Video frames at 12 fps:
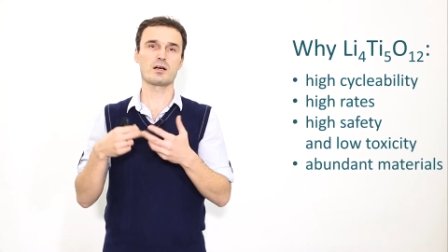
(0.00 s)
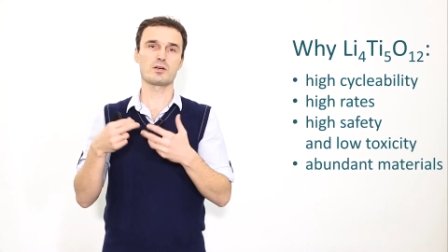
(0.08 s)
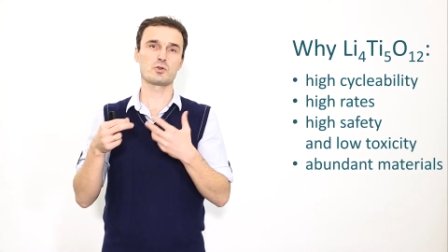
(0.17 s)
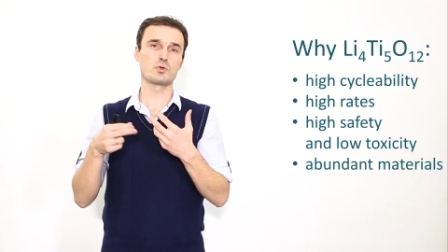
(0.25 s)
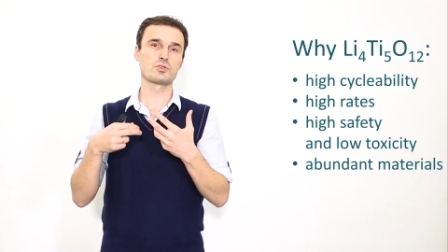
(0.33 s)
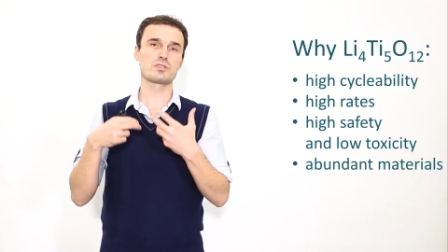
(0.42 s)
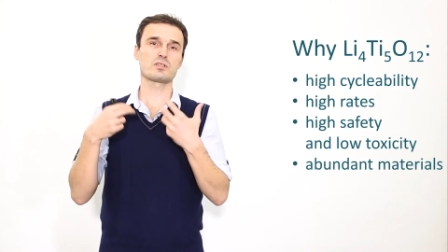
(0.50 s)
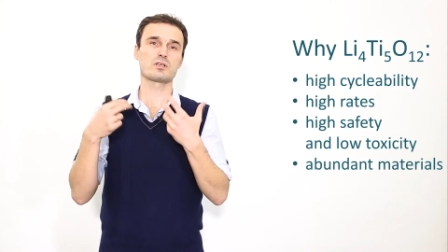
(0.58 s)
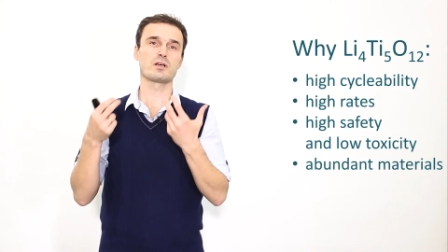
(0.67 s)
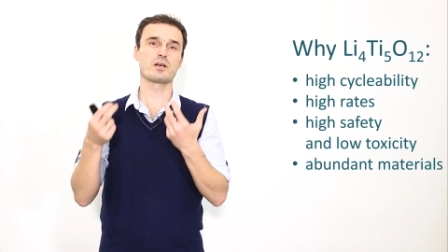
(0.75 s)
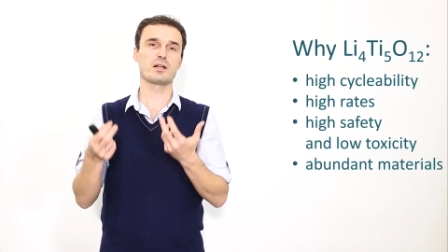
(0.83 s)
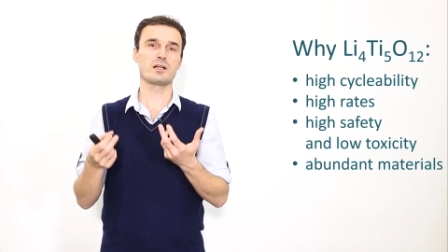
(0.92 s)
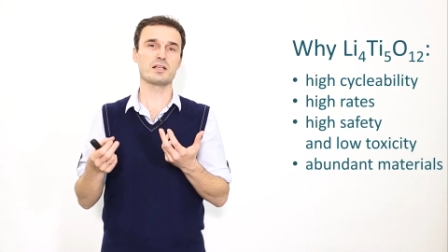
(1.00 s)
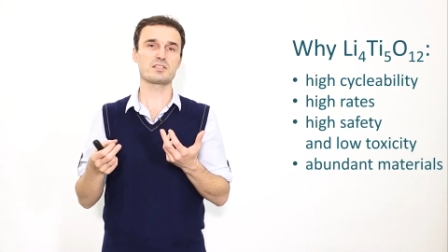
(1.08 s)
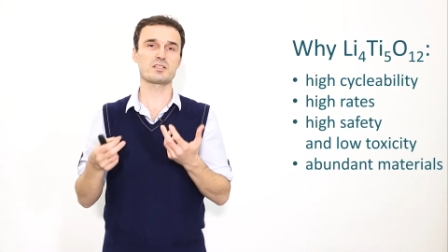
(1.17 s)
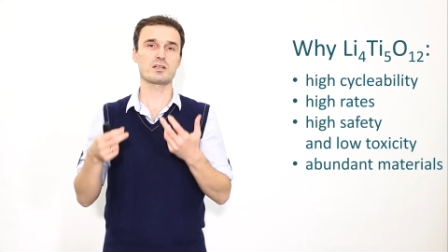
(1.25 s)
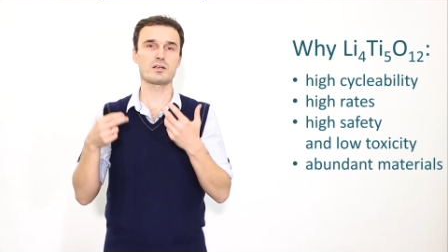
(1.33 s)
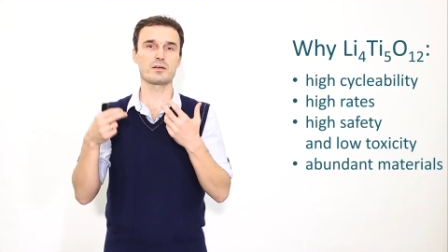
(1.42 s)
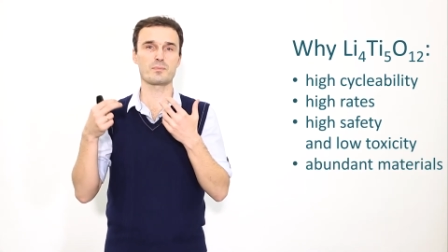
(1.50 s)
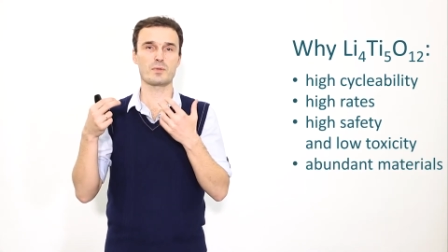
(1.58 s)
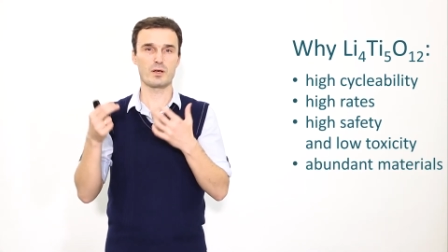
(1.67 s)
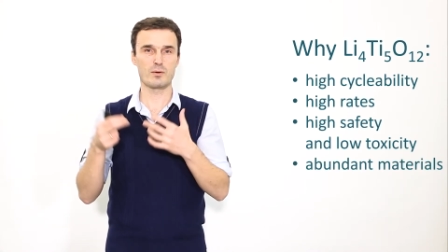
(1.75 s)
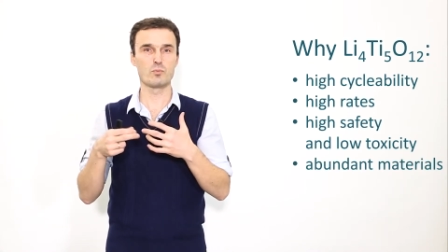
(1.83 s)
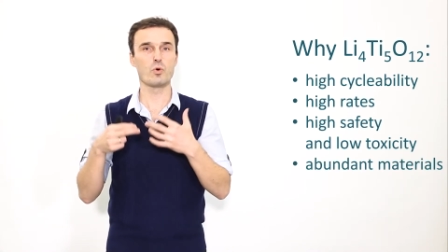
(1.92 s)
use less
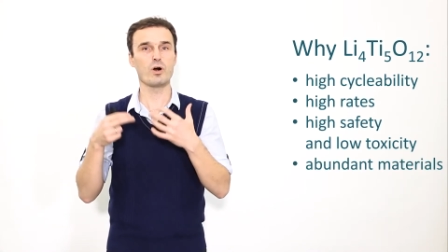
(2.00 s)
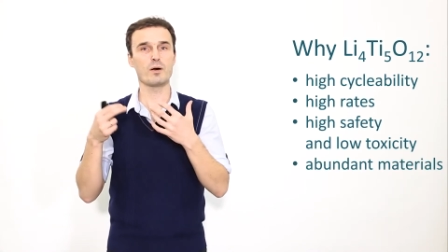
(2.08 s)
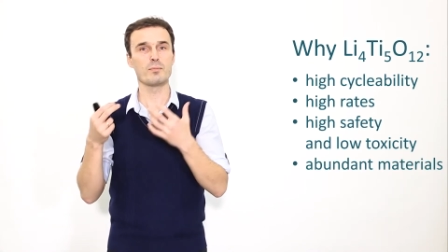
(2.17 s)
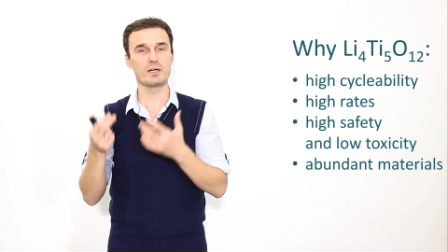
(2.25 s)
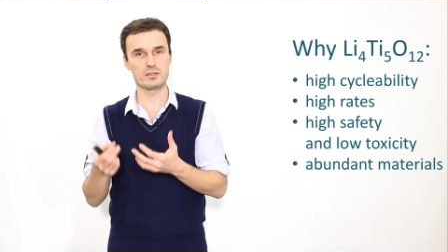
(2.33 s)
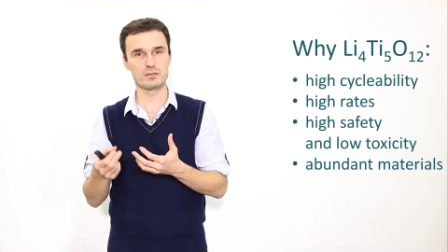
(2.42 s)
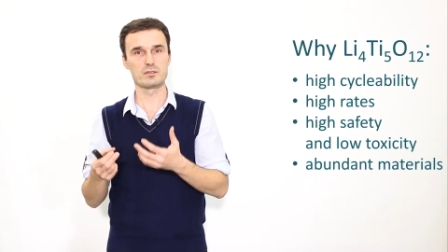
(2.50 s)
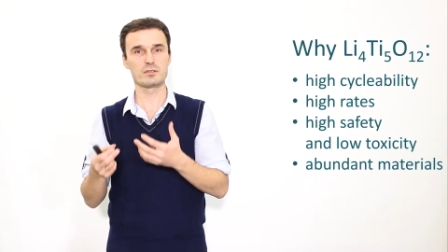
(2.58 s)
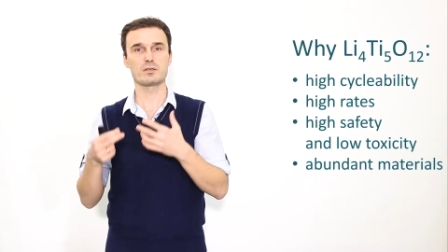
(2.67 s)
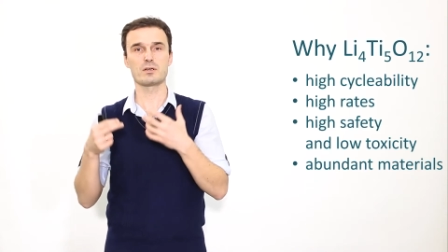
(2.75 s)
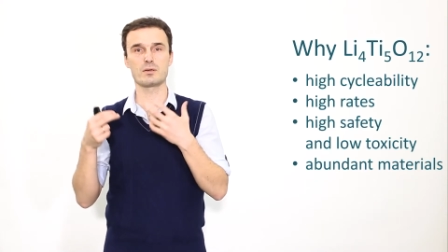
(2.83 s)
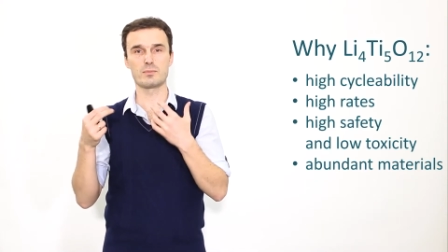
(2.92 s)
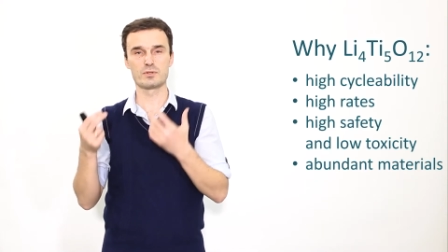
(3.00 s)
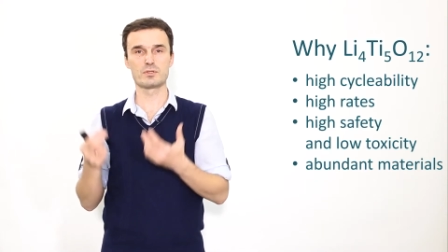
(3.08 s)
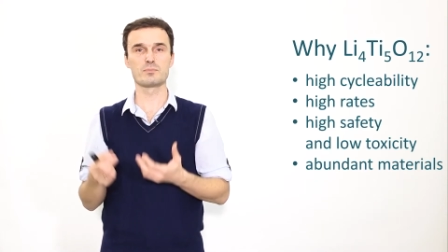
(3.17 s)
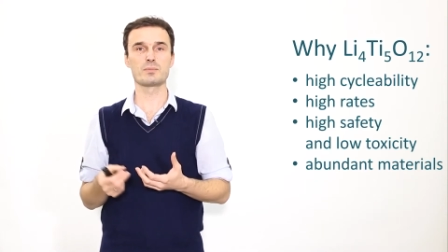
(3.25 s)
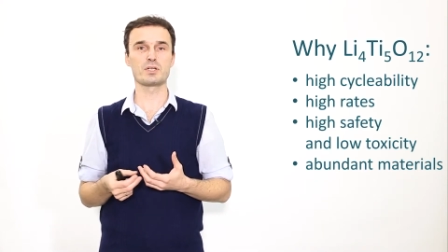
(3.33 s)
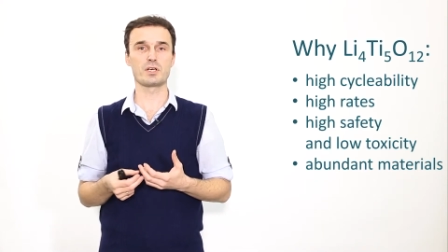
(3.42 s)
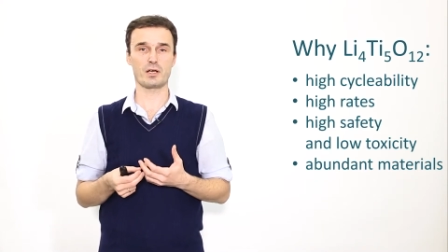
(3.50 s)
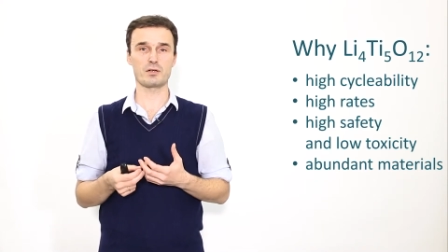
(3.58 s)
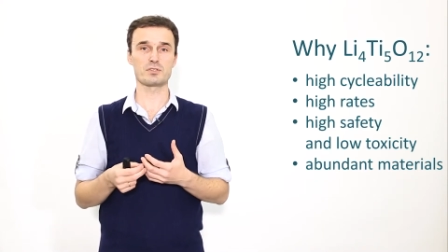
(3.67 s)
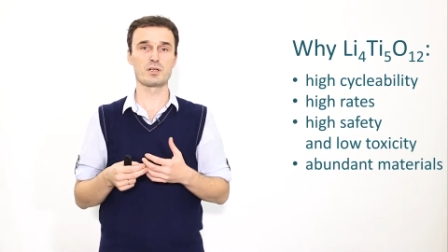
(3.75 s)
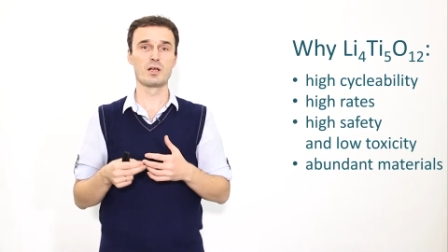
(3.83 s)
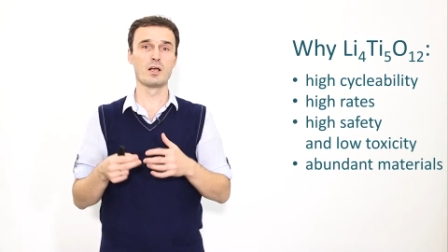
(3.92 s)
more abundant materials.